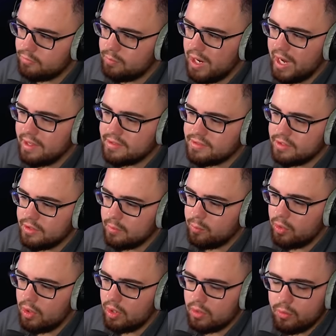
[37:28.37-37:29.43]
of bikes in the
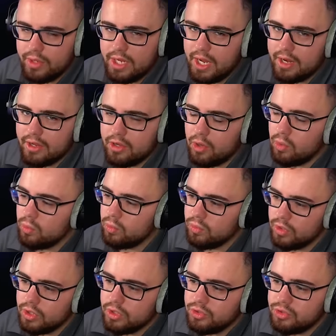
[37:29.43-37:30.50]
park, we gotta go
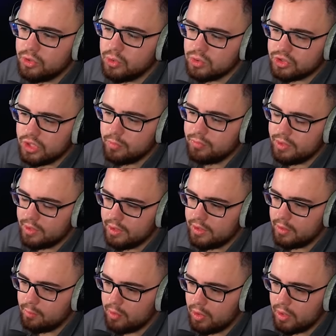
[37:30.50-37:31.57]
do something in
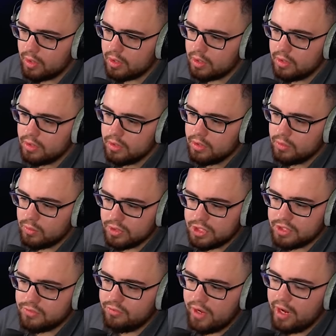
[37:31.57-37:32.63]
the park, which
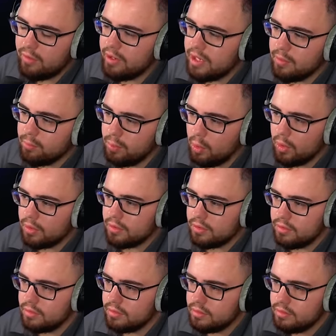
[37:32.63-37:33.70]
is very important.